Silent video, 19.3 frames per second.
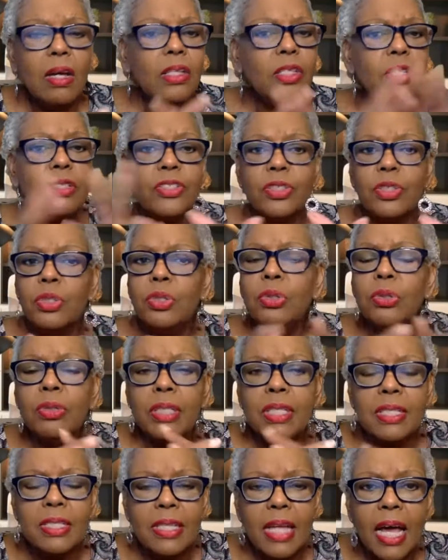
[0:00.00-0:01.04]
Your school
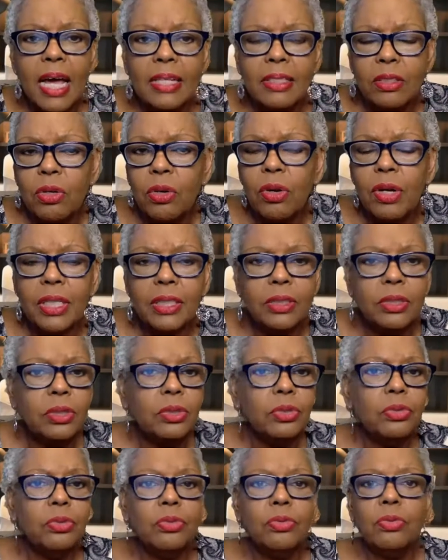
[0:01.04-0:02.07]
is not going
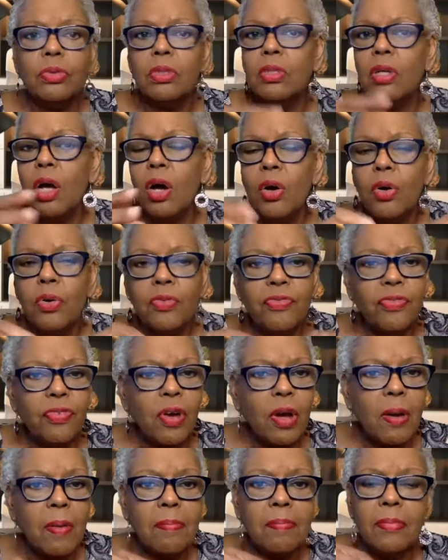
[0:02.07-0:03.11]
to go
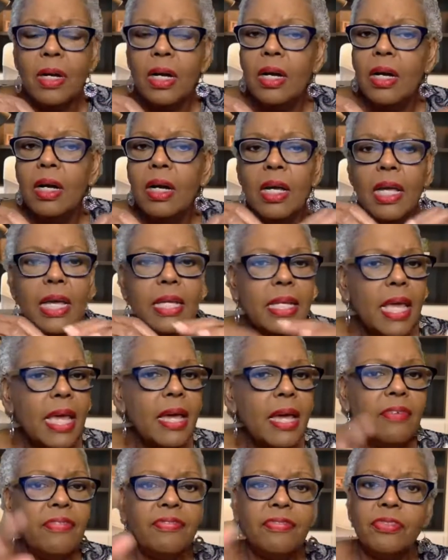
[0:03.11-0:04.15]
from an
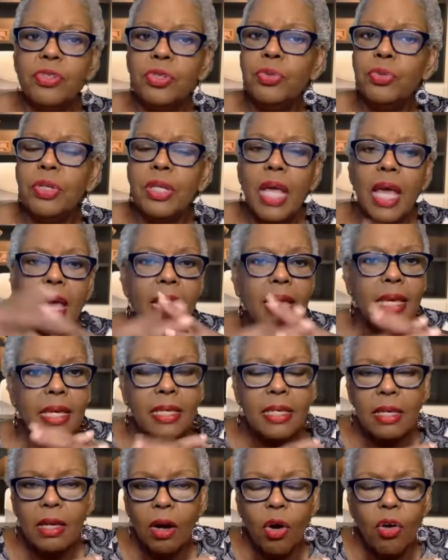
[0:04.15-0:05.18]
F to an
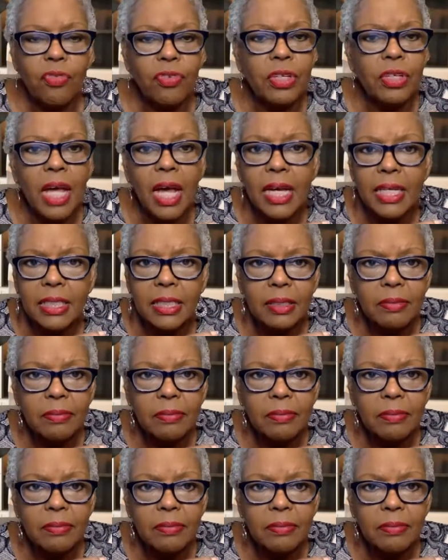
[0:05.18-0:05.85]
A overnight.